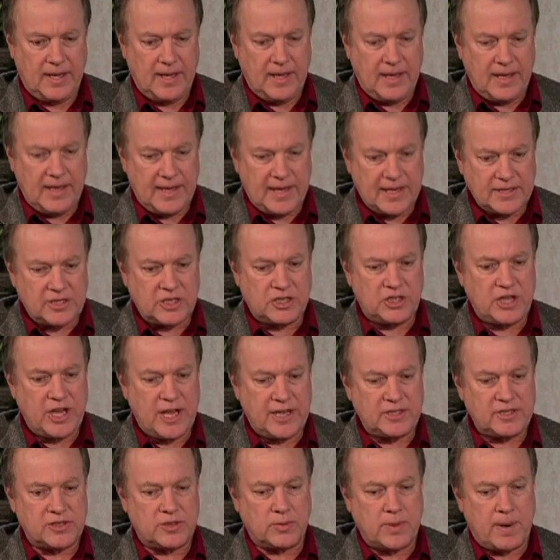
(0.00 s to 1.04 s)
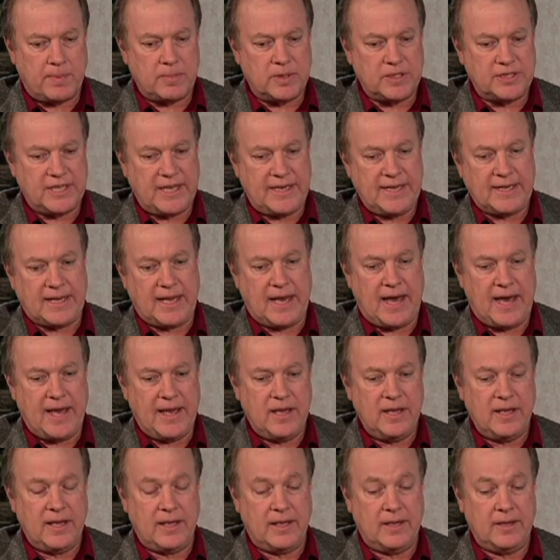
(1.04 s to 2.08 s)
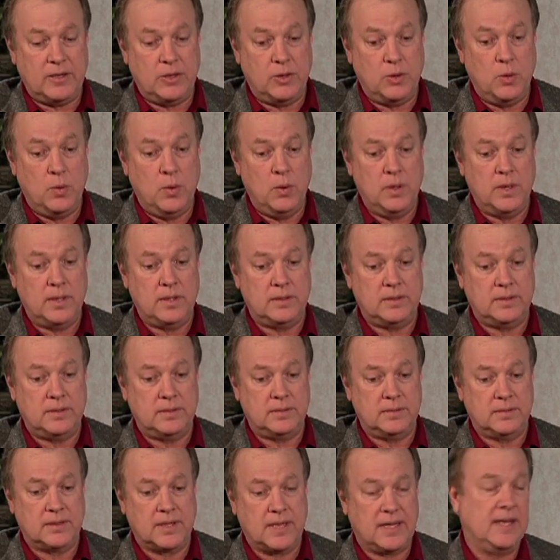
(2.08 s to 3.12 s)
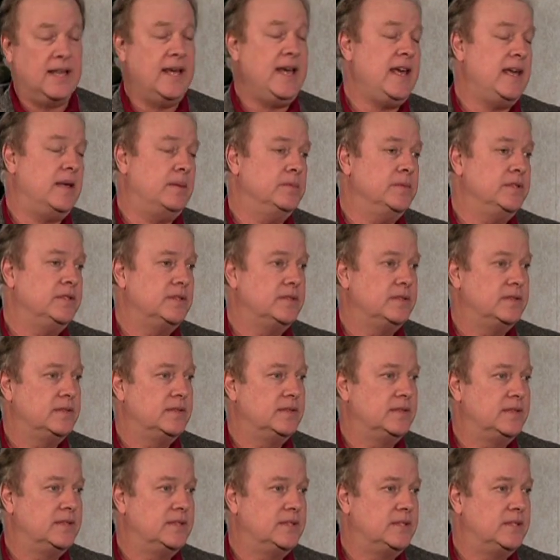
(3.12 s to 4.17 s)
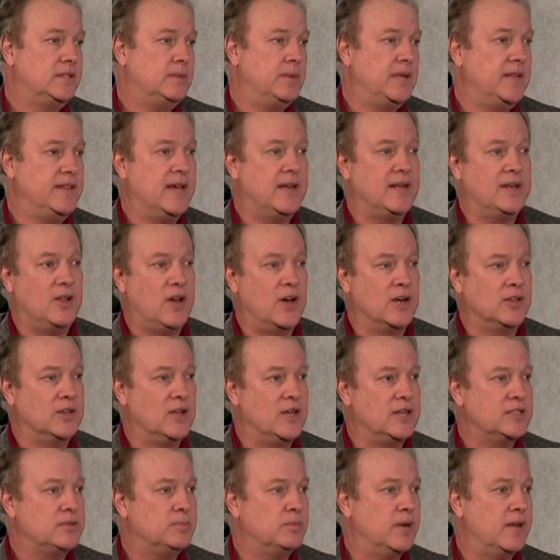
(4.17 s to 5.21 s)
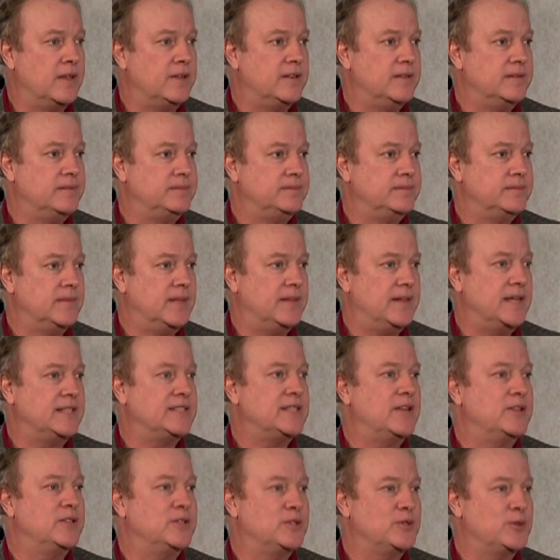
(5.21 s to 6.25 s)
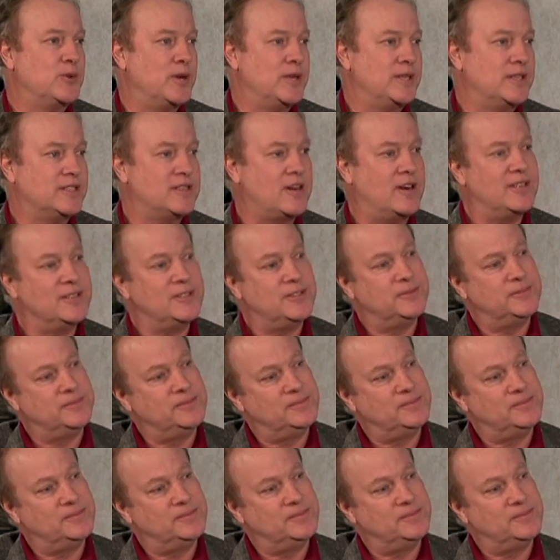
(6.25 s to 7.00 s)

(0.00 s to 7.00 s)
he gets a chance to represent a guy who claims to be that long-lost brother. And that's how the story starts.